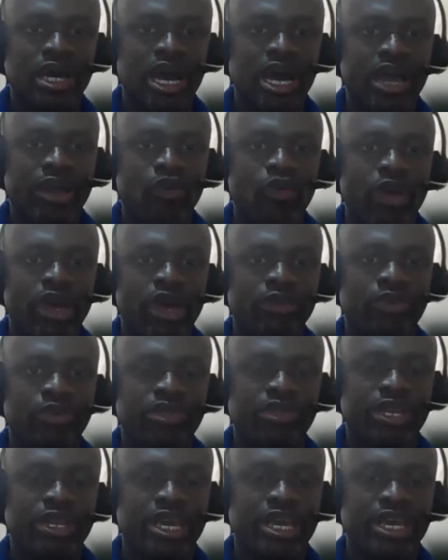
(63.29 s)
I work
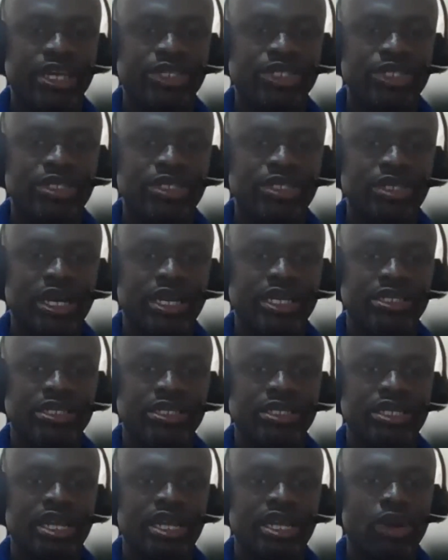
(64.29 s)
with education, and
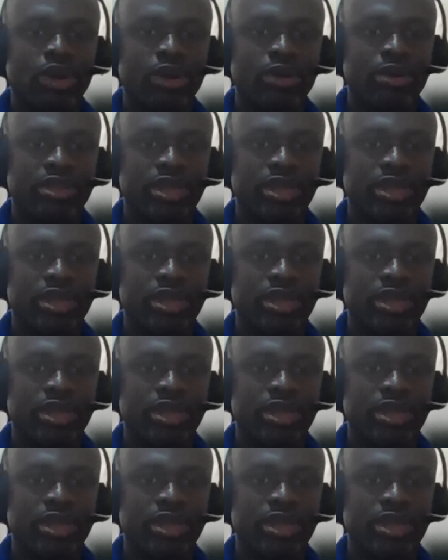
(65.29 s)
Estina worked